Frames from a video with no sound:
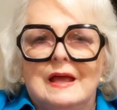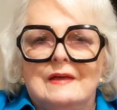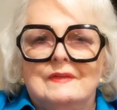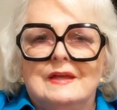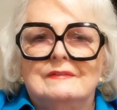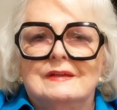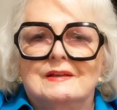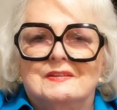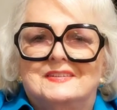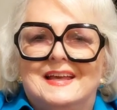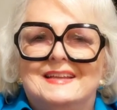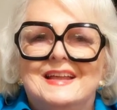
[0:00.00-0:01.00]
And then
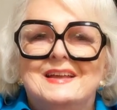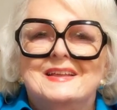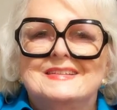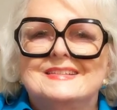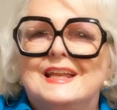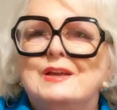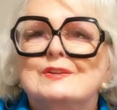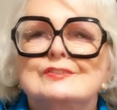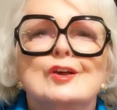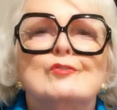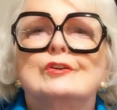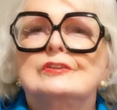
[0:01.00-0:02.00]
they said he
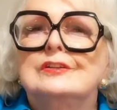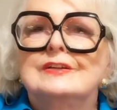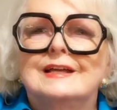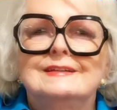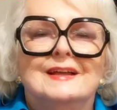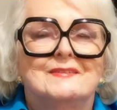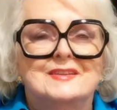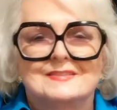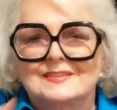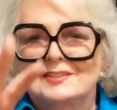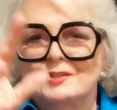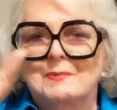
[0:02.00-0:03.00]
was so good looking, and
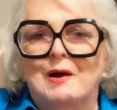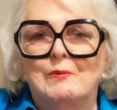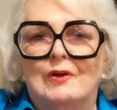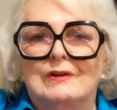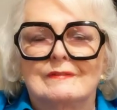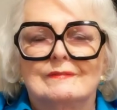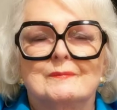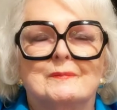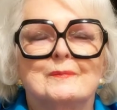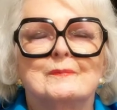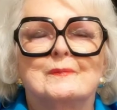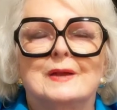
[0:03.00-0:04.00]
this, you might want to
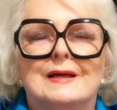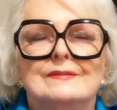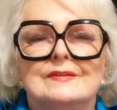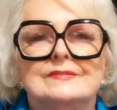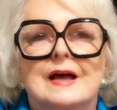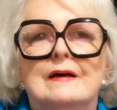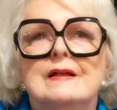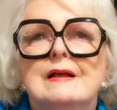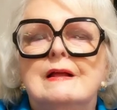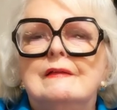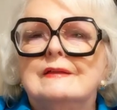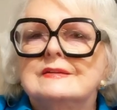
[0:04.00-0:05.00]
blank this out.
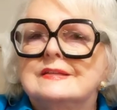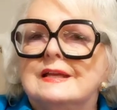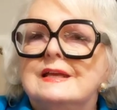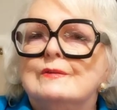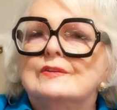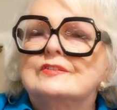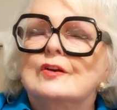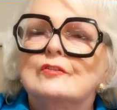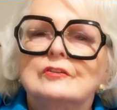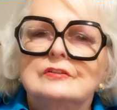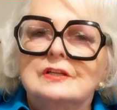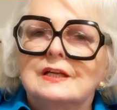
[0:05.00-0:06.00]
They said he was
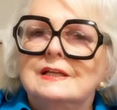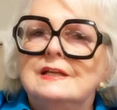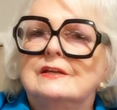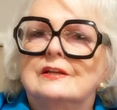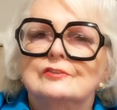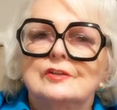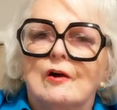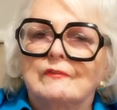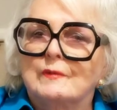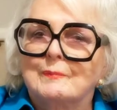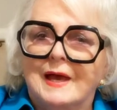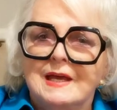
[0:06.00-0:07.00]
so good looking, he could have
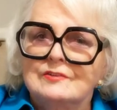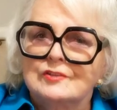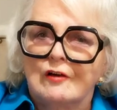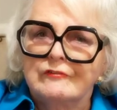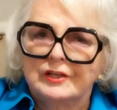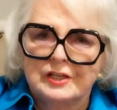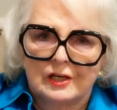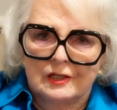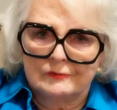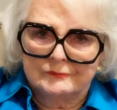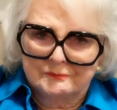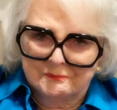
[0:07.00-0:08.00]
talked the pants off a
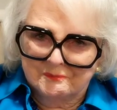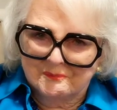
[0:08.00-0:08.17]
nun.